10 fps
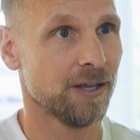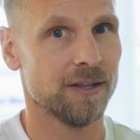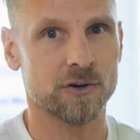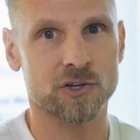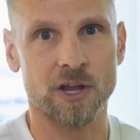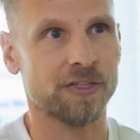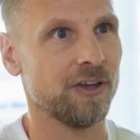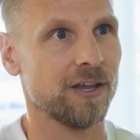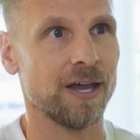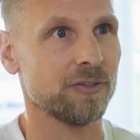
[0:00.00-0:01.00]
There's
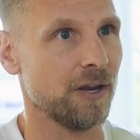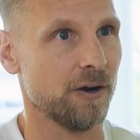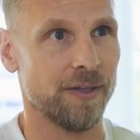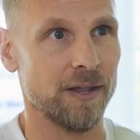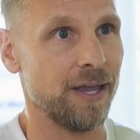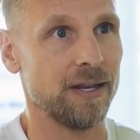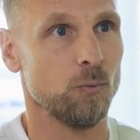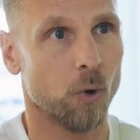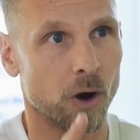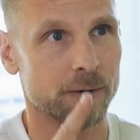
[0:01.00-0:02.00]
nothing out there that any
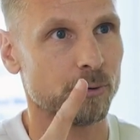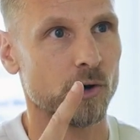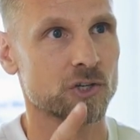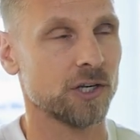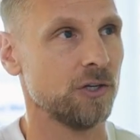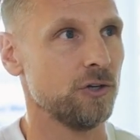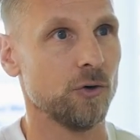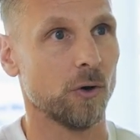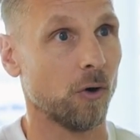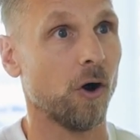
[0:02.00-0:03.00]
one person can
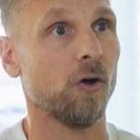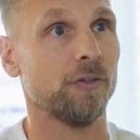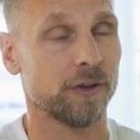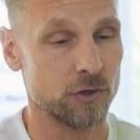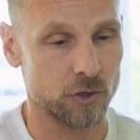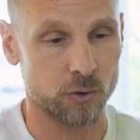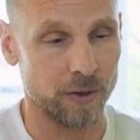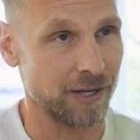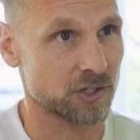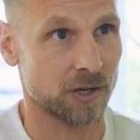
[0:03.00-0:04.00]
do or all can do
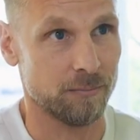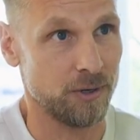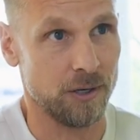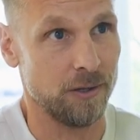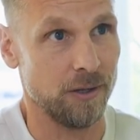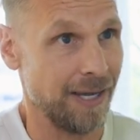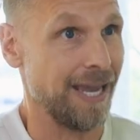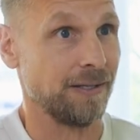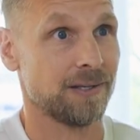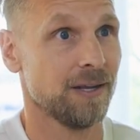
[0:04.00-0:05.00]
that's going to be the
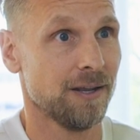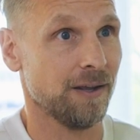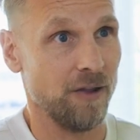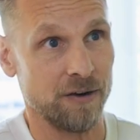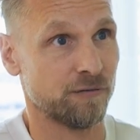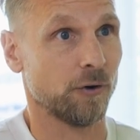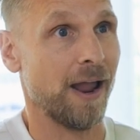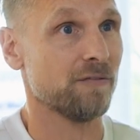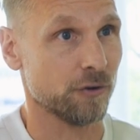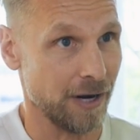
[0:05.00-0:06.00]
it and
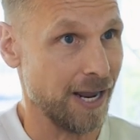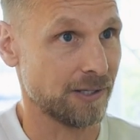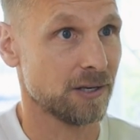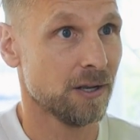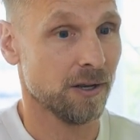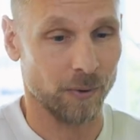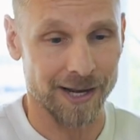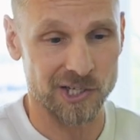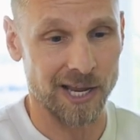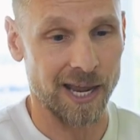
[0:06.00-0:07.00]
forever it. When
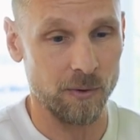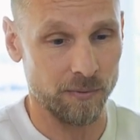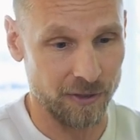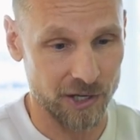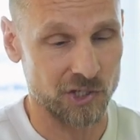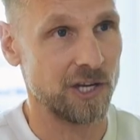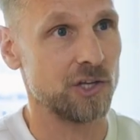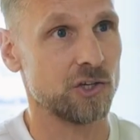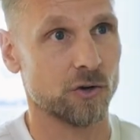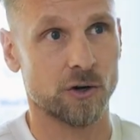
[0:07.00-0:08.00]
I say this
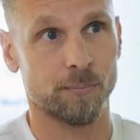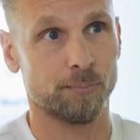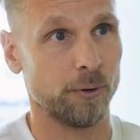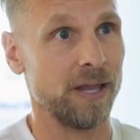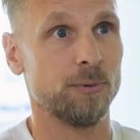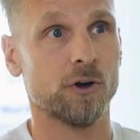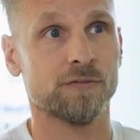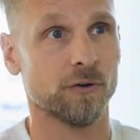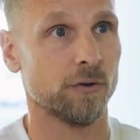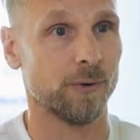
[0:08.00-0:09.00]
is your playbook
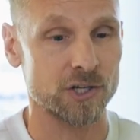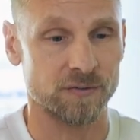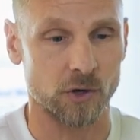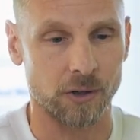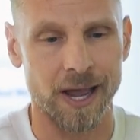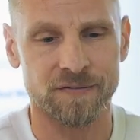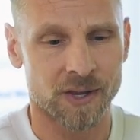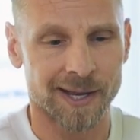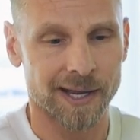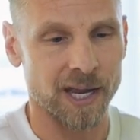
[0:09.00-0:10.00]
for the rest of your
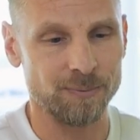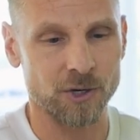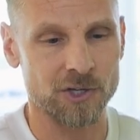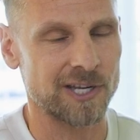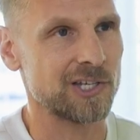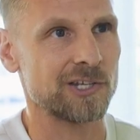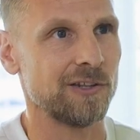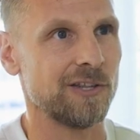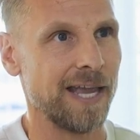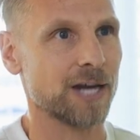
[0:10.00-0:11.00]
life, is because this
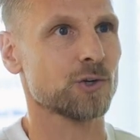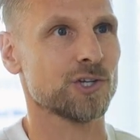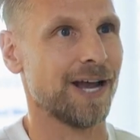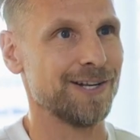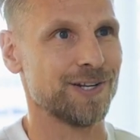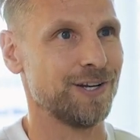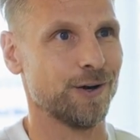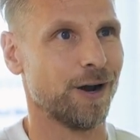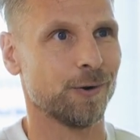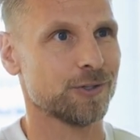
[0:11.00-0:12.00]
isn't the exercise in
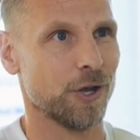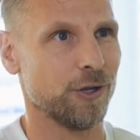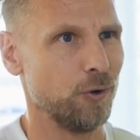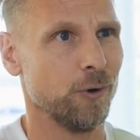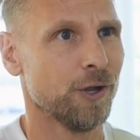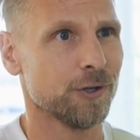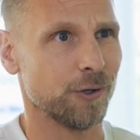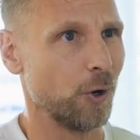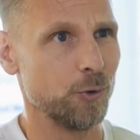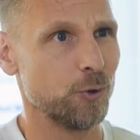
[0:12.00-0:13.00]
here. I don't tell you
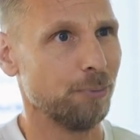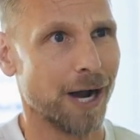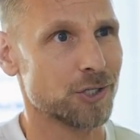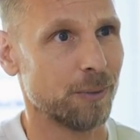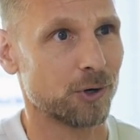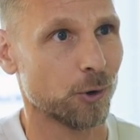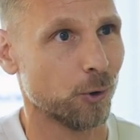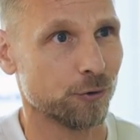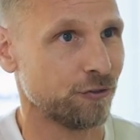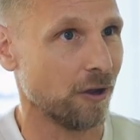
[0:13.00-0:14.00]
to go do bicep
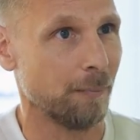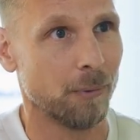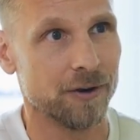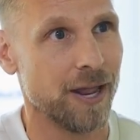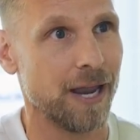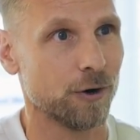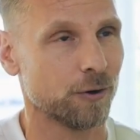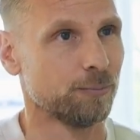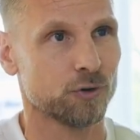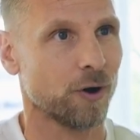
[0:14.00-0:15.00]
curls on Monday
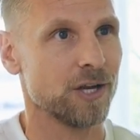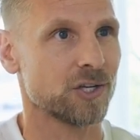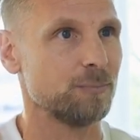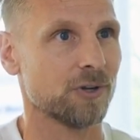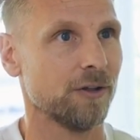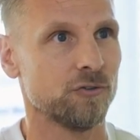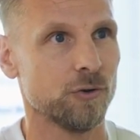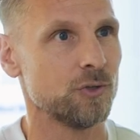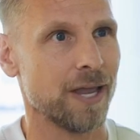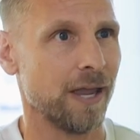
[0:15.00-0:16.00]
or triceps on
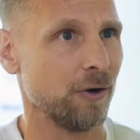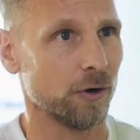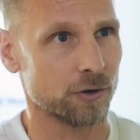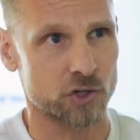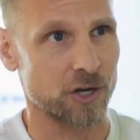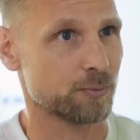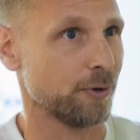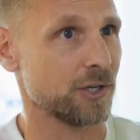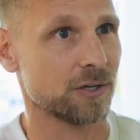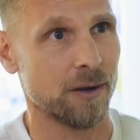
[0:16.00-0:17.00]
Tuesday or chest
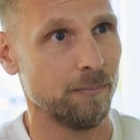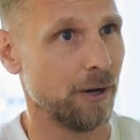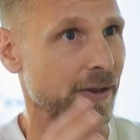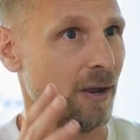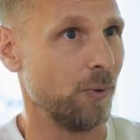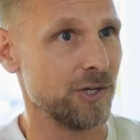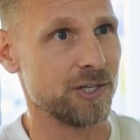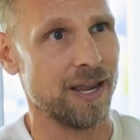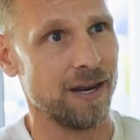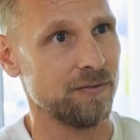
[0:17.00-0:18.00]
press on Monday,
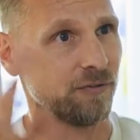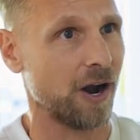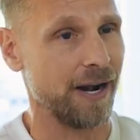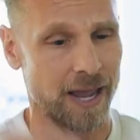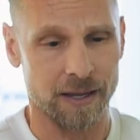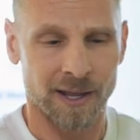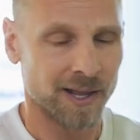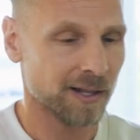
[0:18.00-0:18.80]
Wednesday, and Friday.